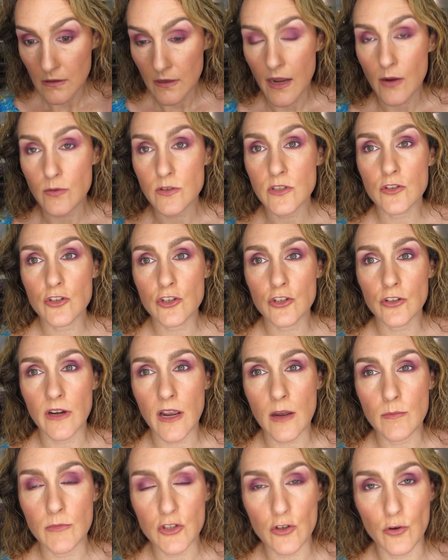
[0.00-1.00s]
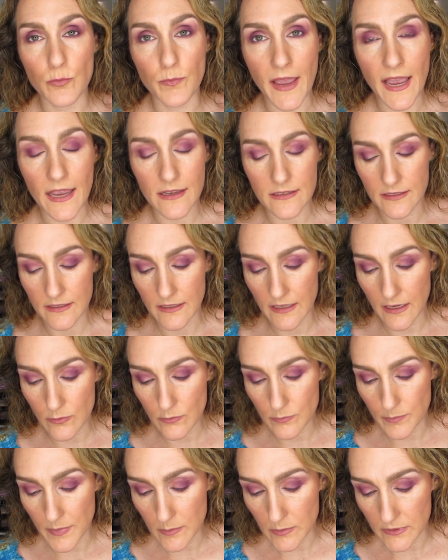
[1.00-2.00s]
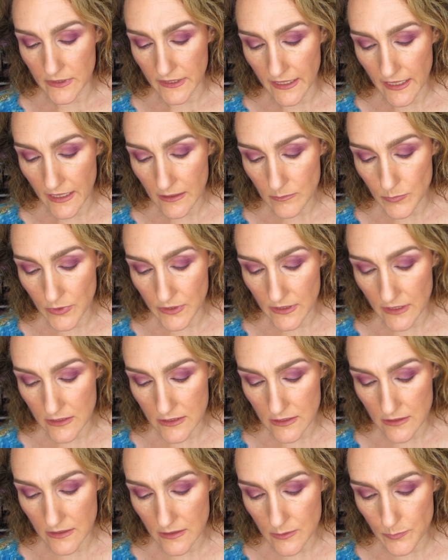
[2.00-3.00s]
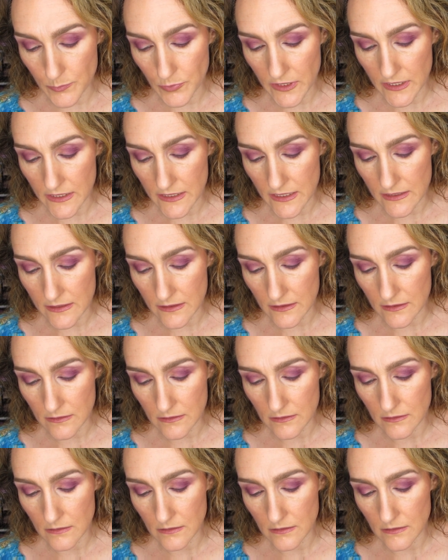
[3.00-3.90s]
I wasn't sure how much opacity I would be able to get, but it's pretty decent.